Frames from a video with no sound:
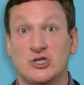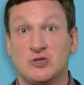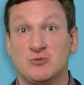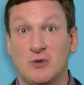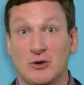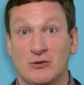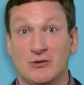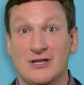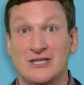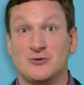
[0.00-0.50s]

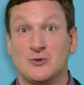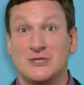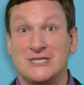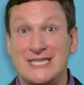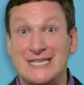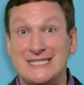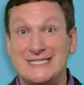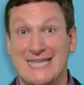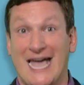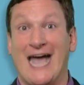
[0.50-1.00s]
experience was
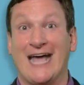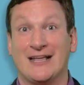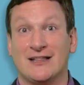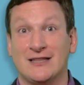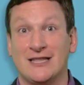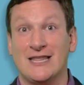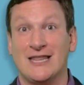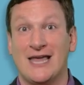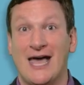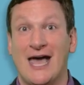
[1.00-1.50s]

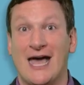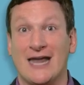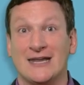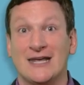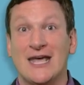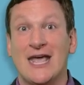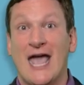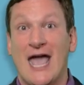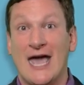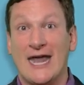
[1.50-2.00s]
exactly that,
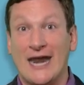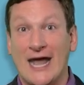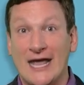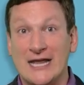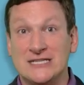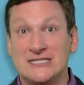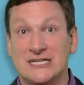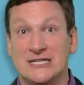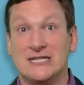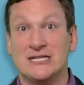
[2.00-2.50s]
and I
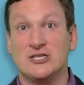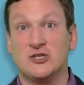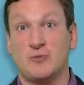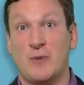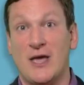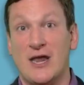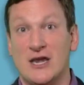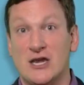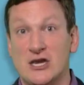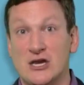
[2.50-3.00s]
didn't
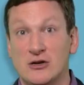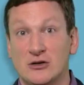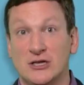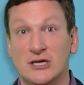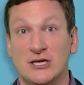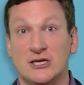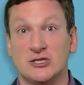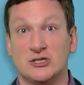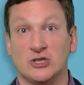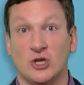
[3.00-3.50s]
spend
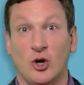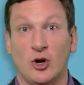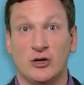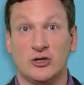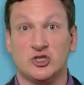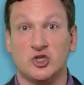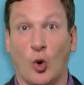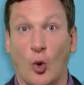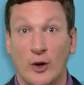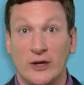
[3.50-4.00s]
nearly as
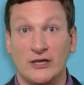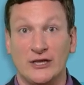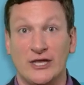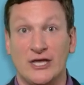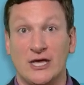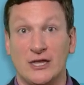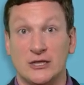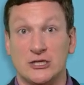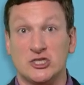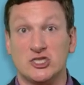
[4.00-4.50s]
long
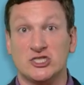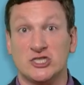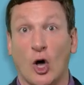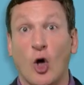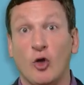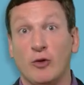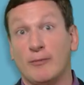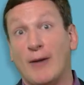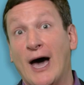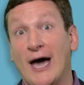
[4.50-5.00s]
toiling in the
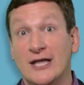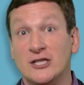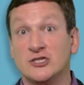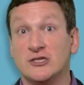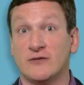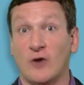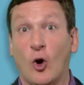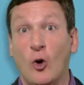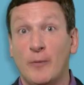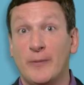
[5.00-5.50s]
salt mines
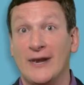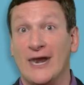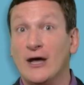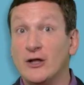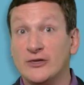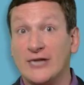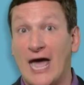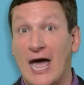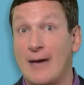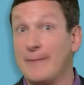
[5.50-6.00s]
of Open
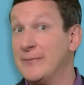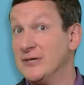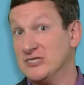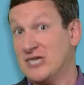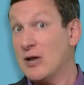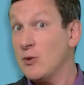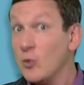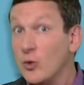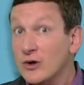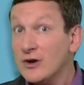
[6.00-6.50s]
LDAP as
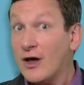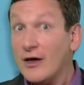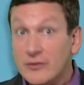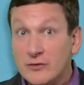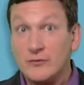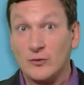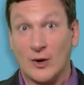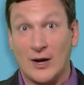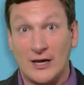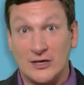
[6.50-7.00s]
I would
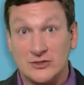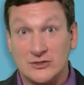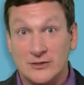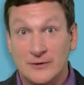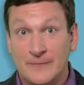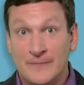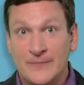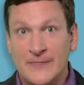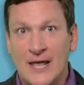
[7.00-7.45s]
otherwise.